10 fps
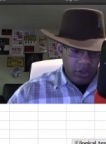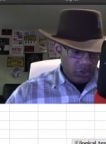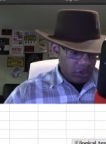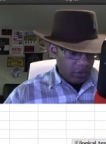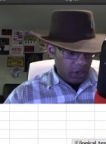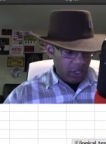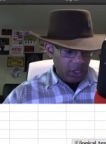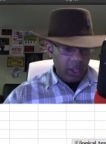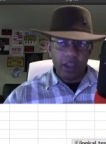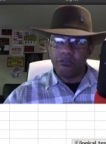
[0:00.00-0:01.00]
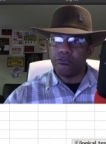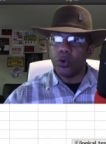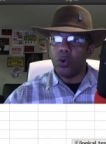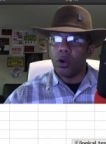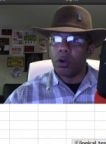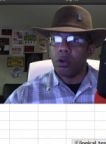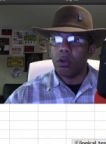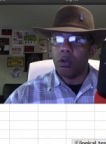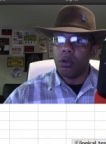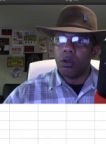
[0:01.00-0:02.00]
So I'm going to hit F4,
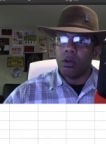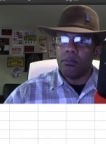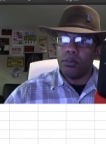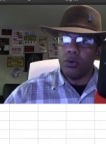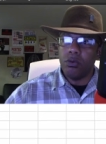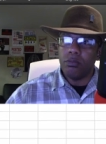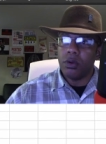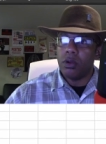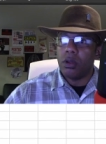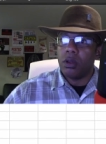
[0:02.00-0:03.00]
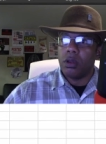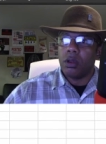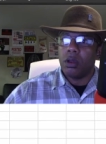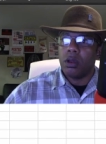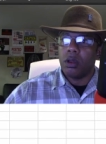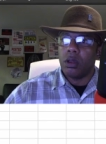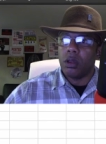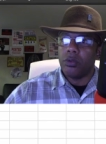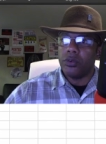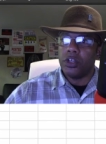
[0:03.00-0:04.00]
boom,
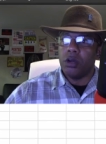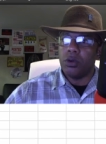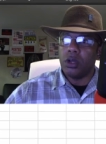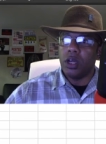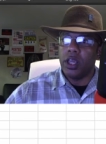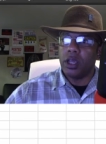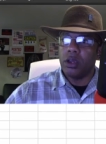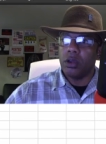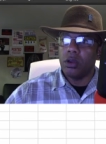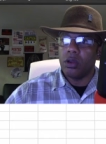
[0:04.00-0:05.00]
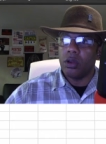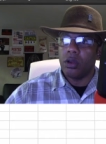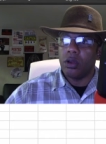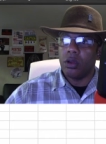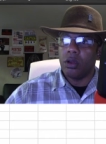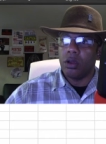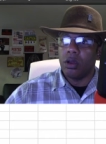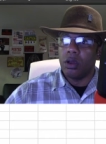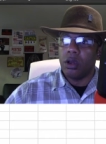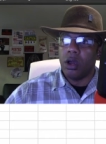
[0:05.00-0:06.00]
double click.
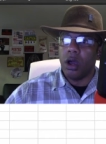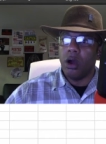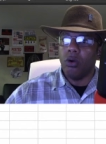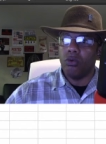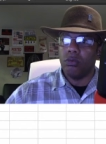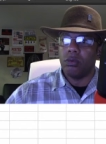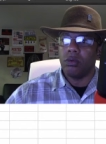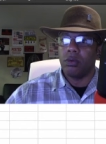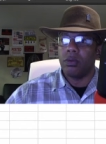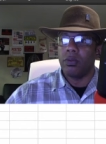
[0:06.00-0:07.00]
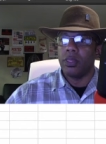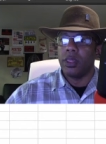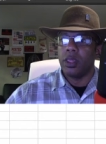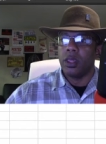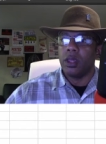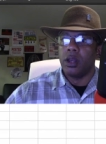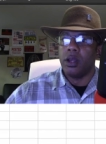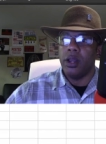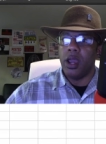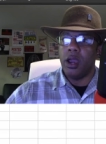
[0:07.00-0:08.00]
Ho!
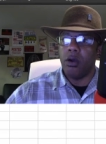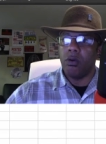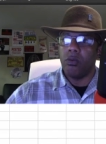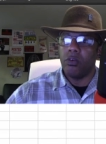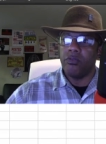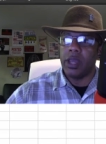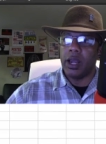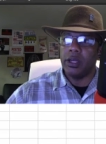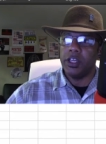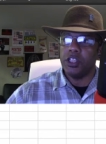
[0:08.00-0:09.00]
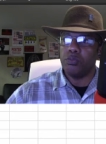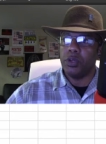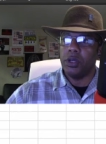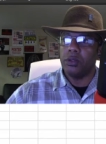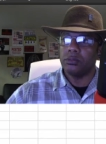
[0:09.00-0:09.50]
Now we've got Lisbon.